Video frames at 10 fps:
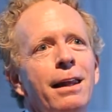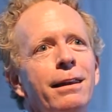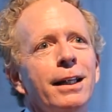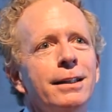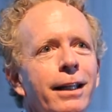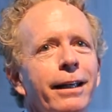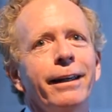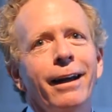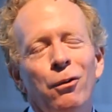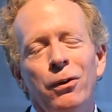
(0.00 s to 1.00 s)
they say,
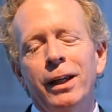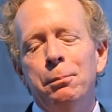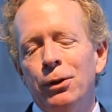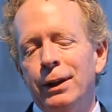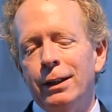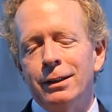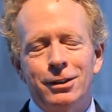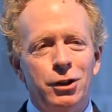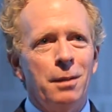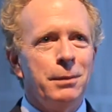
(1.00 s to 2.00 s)
yeah, well, they put these
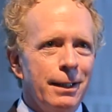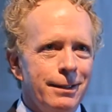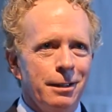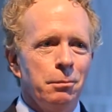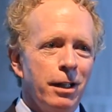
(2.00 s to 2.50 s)
job tests in,